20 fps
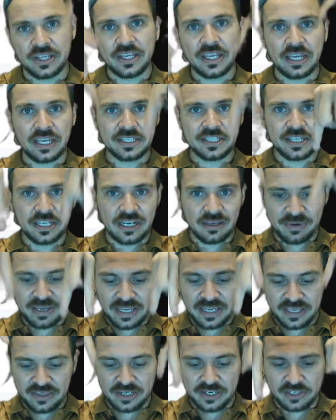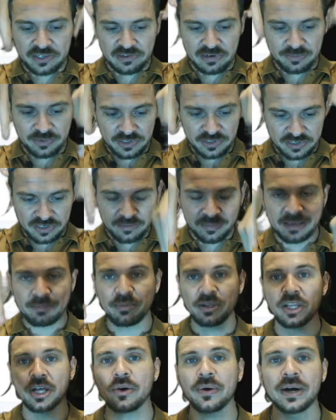it's going to be, the descriptor is going to be
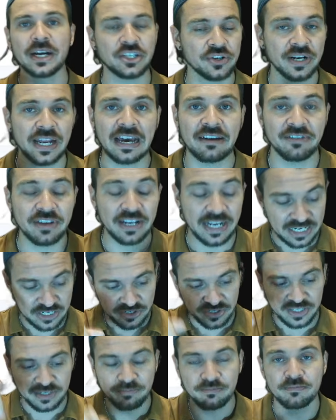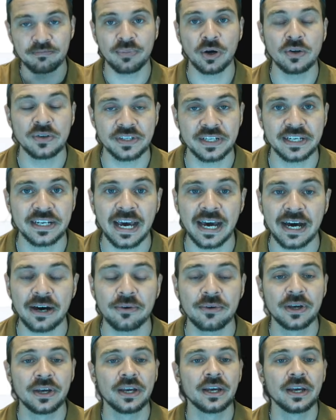below. I should have it actually posted now.